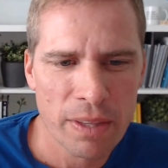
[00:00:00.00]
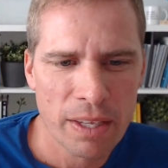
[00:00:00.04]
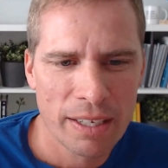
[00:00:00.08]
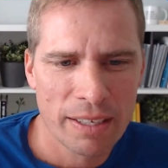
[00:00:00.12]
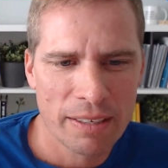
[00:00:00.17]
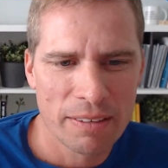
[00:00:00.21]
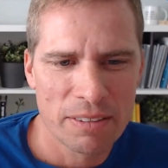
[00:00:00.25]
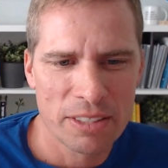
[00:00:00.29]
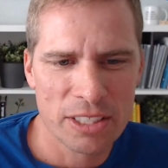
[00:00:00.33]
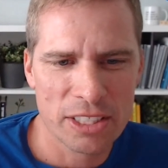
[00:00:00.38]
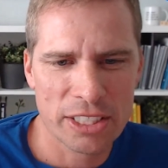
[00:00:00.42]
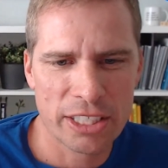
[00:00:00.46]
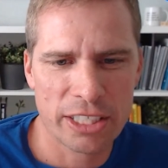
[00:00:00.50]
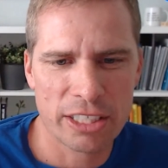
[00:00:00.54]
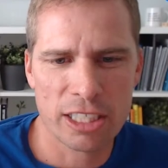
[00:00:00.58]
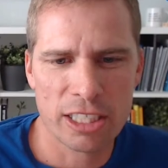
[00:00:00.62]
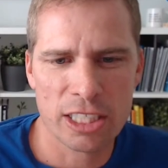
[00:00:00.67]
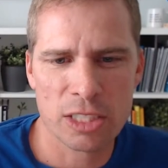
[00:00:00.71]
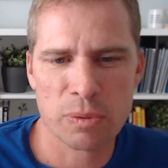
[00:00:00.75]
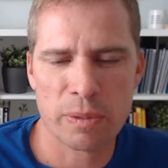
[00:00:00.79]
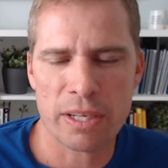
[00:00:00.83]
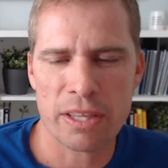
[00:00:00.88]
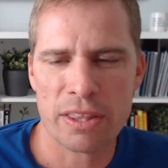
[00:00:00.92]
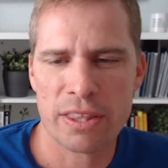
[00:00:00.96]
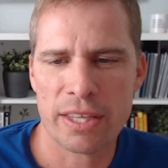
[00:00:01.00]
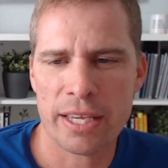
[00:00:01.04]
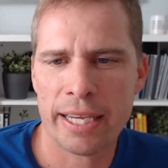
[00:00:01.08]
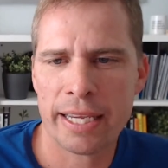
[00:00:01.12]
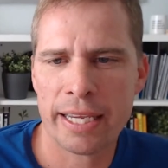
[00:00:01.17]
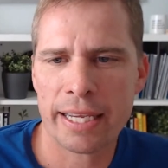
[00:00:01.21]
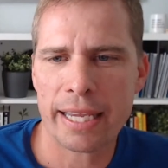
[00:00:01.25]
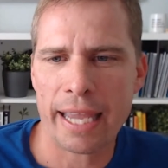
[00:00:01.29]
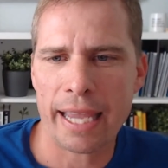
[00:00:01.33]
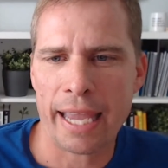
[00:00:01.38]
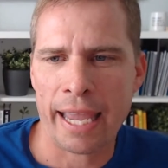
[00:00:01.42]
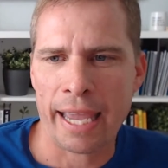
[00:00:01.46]
Just curious what you
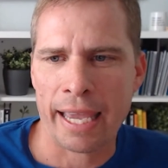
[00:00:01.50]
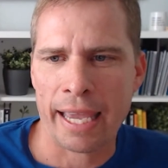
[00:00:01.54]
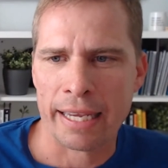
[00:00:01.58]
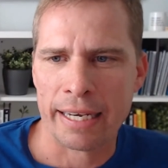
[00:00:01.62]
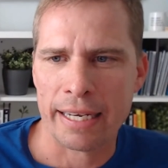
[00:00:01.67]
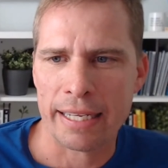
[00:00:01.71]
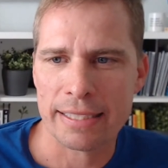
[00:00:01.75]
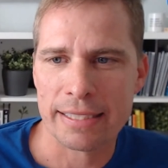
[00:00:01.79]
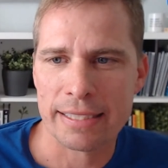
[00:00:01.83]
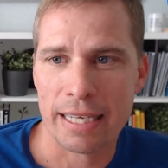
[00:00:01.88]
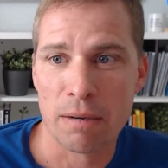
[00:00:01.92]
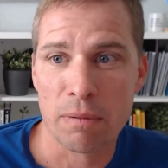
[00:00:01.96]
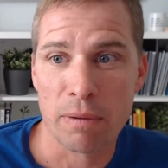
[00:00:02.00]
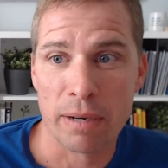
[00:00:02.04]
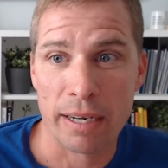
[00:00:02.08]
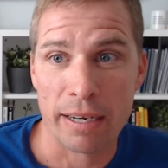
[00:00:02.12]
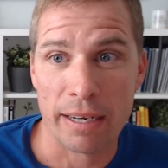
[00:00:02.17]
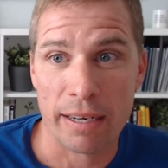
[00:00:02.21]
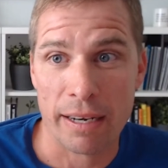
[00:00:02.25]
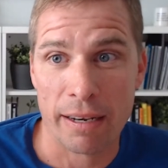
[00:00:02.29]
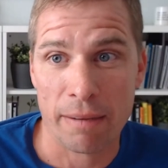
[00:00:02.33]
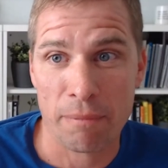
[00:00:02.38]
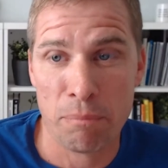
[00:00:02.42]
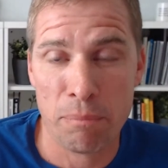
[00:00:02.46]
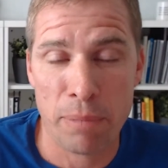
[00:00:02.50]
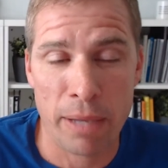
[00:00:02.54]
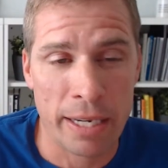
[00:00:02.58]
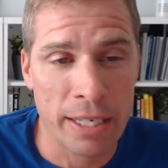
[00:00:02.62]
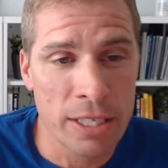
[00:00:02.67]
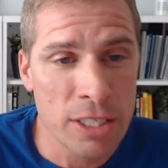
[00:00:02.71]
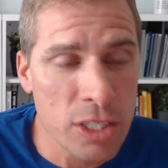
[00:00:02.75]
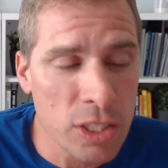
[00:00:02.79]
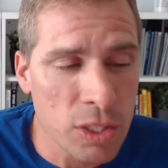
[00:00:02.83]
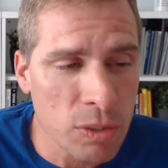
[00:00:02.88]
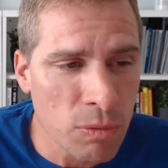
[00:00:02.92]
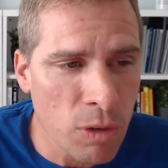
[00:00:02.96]
think. And has anyone been
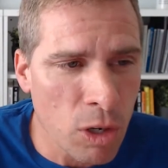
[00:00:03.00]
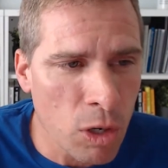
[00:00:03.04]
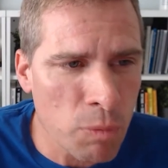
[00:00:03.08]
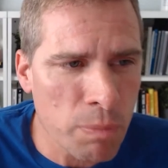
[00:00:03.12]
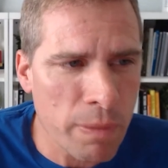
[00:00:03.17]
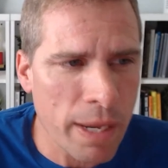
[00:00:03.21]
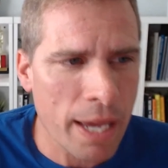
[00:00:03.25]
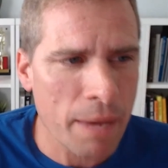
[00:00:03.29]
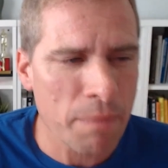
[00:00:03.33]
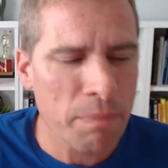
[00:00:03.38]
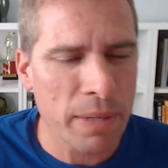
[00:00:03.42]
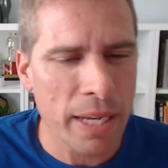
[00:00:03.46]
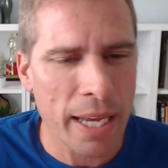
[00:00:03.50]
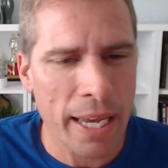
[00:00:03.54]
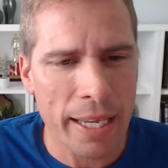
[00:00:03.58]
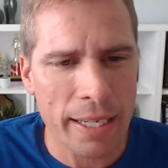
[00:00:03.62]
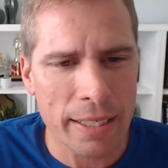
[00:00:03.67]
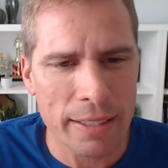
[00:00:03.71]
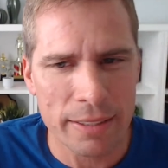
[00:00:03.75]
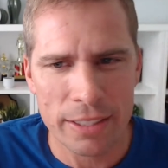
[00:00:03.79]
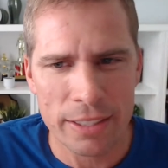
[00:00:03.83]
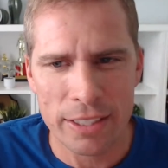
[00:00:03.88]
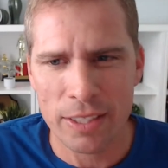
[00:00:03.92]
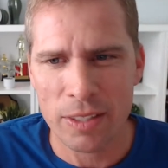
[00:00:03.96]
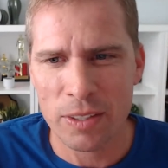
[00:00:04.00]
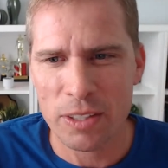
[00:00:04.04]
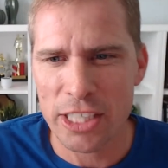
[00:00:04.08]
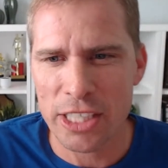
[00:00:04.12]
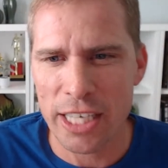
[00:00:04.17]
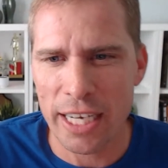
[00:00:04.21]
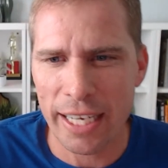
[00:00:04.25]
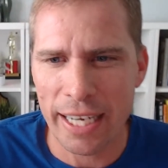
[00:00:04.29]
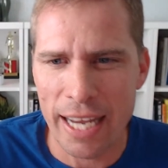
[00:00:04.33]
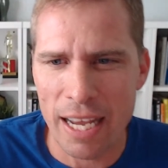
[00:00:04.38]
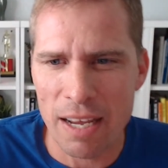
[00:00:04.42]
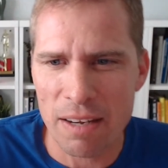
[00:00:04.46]
to the roadmap yet? Go
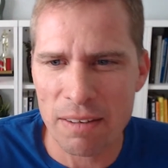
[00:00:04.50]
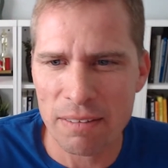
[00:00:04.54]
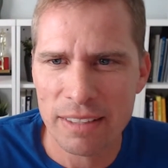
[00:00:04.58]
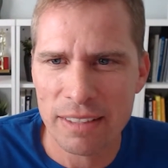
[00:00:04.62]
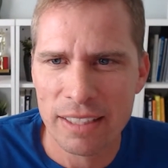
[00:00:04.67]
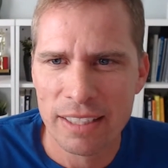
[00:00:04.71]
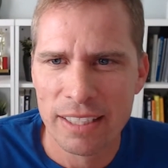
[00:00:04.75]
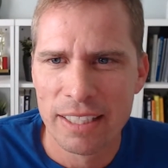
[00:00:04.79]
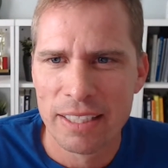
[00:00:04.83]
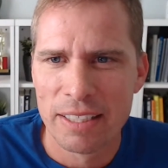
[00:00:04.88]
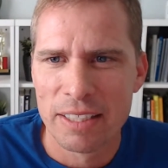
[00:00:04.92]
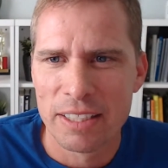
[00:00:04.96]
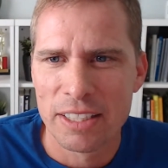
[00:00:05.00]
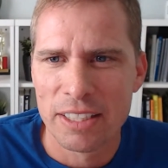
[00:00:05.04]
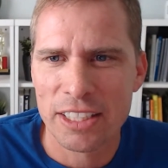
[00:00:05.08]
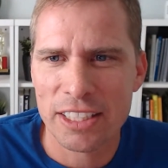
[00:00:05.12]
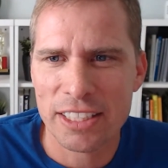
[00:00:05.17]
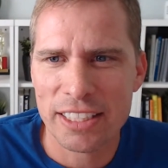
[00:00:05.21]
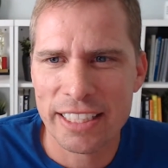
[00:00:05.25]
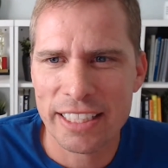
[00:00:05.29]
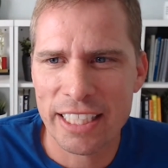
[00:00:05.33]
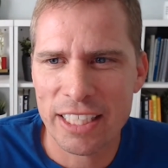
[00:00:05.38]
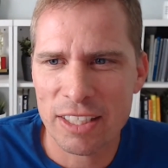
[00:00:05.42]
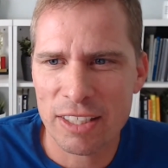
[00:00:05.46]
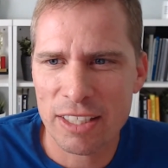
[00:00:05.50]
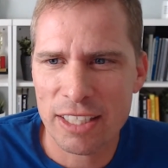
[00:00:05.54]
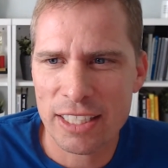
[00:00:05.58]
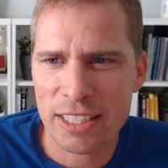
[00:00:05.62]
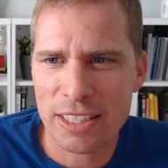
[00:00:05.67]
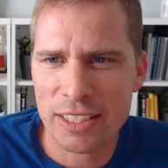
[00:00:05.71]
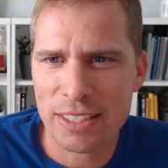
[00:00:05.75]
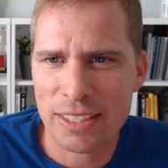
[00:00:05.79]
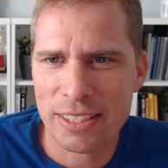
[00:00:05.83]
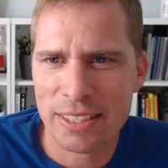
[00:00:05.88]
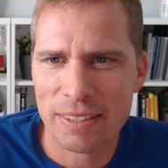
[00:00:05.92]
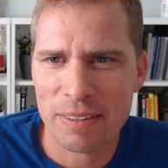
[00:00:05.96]
check it out. Just
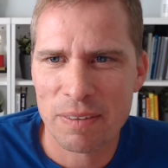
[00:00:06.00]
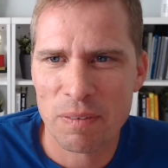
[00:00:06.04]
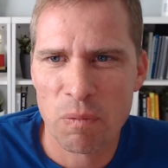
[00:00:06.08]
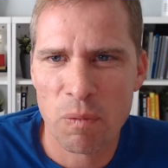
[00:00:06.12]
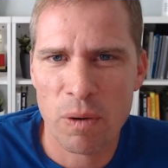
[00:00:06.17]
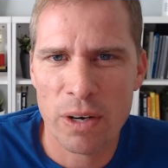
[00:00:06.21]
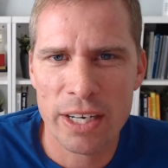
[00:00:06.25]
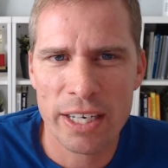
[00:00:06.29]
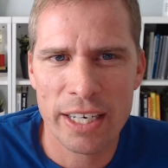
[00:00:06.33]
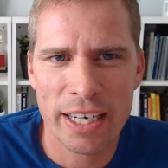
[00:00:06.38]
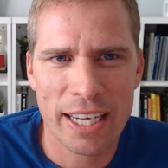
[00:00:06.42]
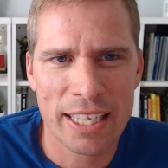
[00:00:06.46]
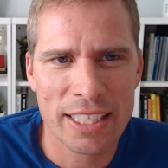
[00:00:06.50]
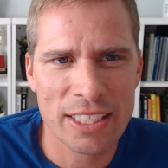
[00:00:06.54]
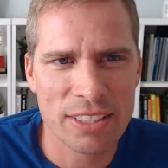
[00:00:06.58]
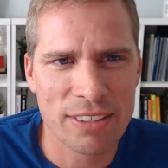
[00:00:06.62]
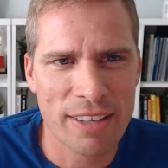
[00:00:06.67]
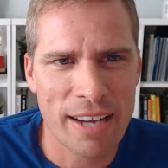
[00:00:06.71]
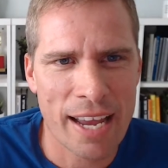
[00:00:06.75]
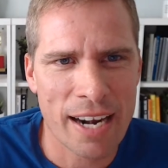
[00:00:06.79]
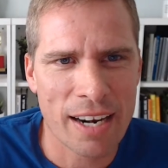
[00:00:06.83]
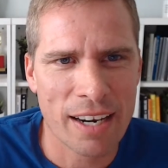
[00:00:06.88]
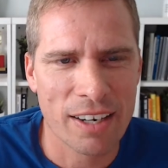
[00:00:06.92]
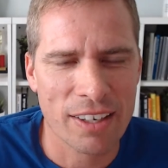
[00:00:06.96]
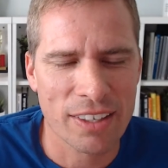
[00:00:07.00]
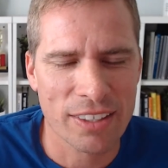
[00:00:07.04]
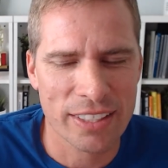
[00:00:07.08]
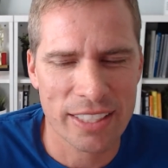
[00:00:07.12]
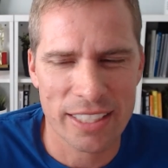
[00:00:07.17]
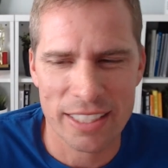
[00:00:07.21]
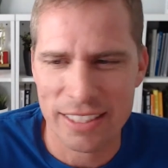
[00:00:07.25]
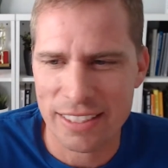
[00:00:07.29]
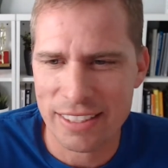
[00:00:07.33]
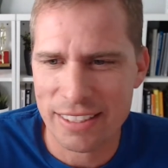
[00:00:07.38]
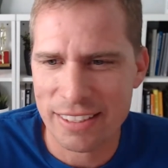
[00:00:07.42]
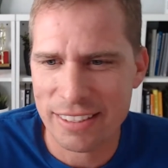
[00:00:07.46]
curious where you guys are at on all
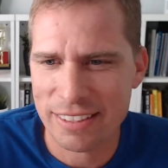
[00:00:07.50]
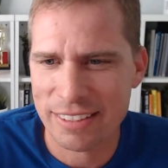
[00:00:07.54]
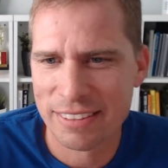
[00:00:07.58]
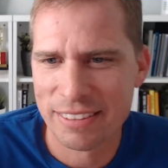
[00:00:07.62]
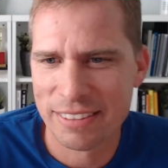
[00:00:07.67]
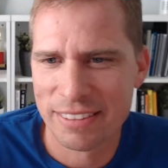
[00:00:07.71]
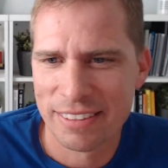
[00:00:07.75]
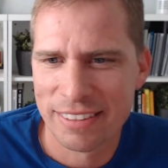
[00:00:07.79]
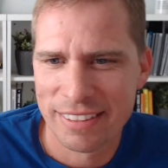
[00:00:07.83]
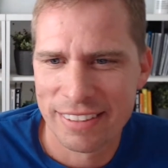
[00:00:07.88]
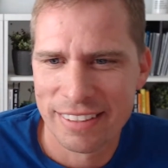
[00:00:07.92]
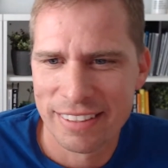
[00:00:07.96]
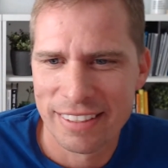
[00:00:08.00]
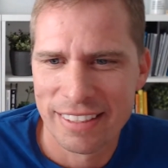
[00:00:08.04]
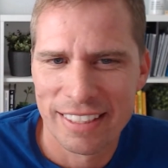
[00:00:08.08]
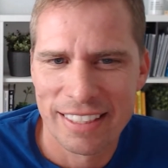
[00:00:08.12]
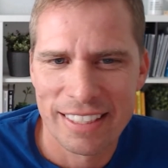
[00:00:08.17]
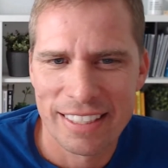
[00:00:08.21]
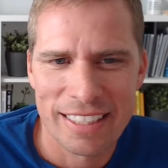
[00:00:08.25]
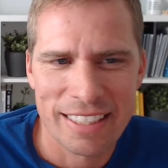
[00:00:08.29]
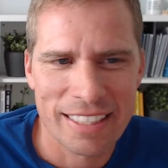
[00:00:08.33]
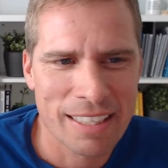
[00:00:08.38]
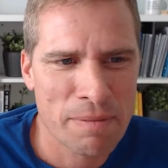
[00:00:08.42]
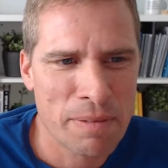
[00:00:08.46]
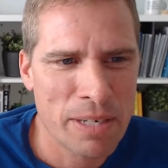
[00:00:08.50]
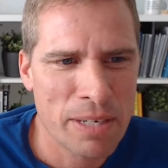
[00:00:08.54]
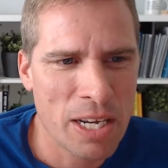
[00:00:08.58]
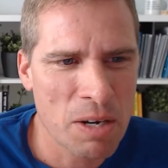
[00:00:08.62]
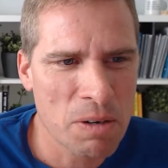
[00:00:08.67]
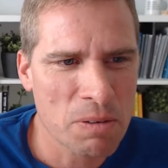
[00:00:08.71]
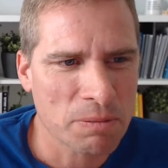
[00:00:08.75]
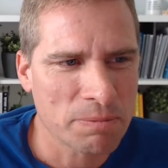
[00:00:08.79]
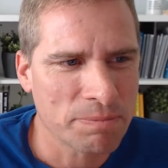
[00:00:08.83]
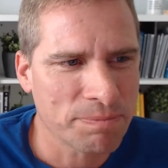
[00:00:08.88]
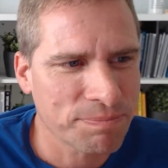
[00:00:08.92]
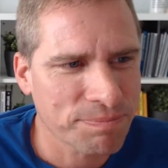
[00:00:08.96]
this. Let me
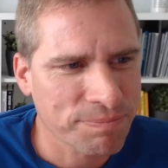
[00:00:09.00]
know.